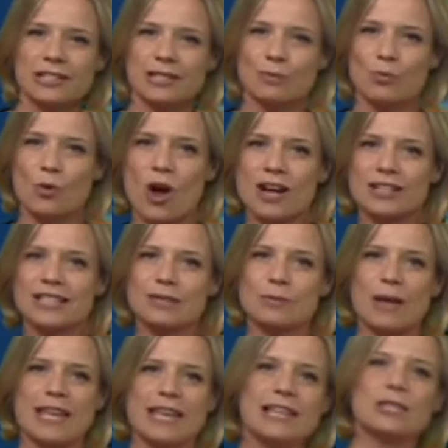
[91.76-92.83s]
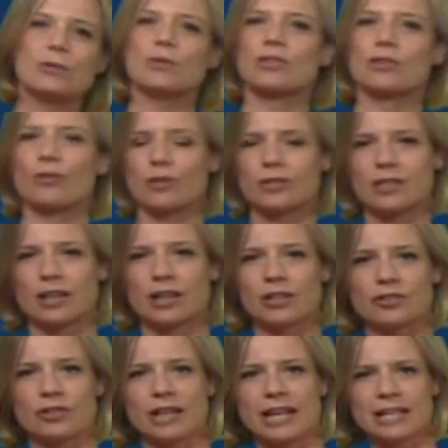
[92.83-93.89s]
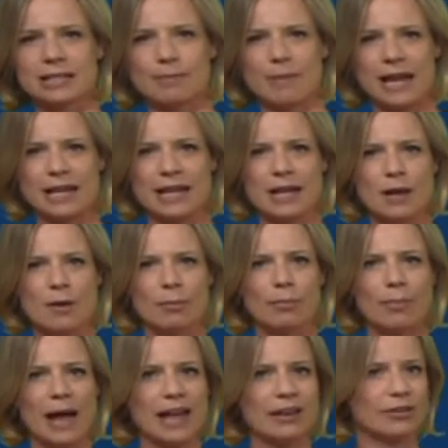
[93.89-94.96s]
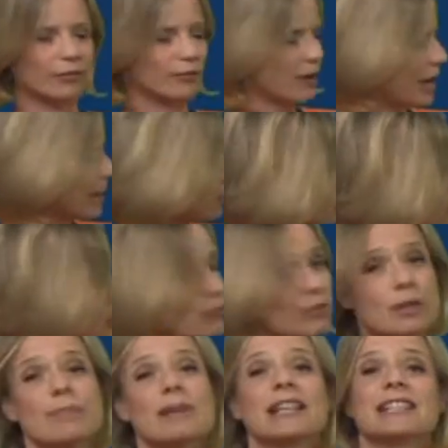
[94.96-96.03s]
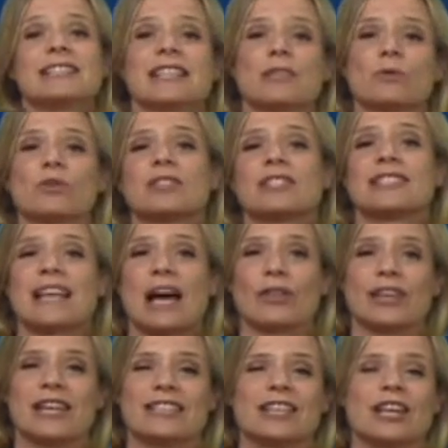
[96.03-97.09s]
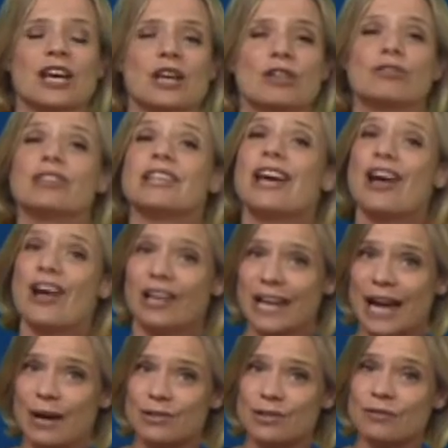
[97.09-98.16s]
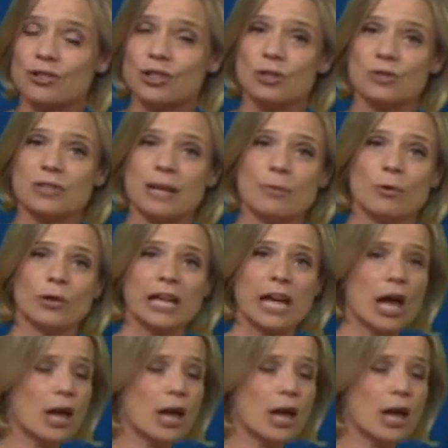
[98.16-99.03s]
system works its way eastwards across the country. Here's the main band of rain pushing through the Midlands in towards the southeast through the early hours of Tuesday morning.